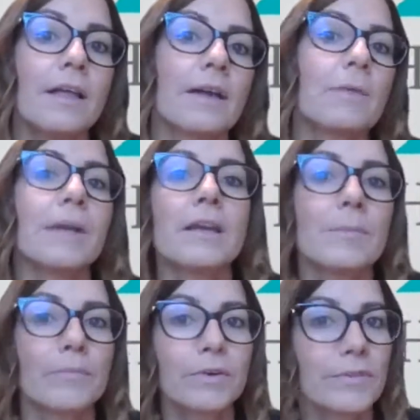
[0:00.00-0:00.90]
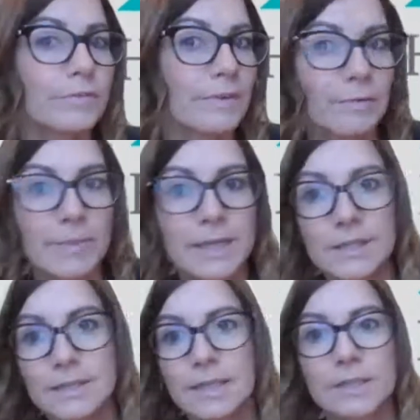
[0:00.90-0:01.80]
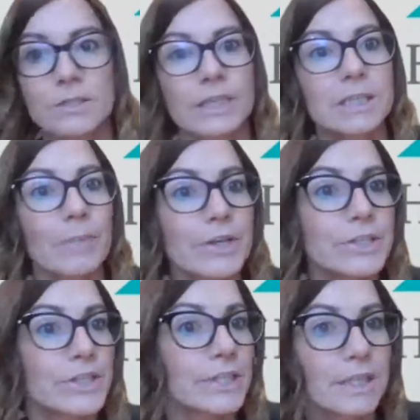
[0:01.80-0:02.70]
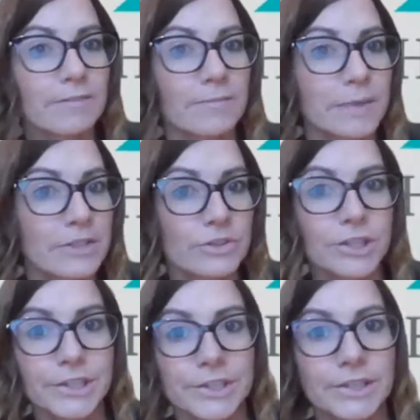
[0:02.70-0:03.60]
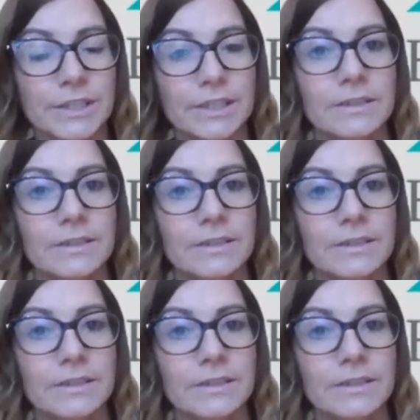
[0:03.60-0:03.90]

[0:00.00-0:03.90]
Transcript: there could be a number of new vulnerabilities or exposures that have been introduced,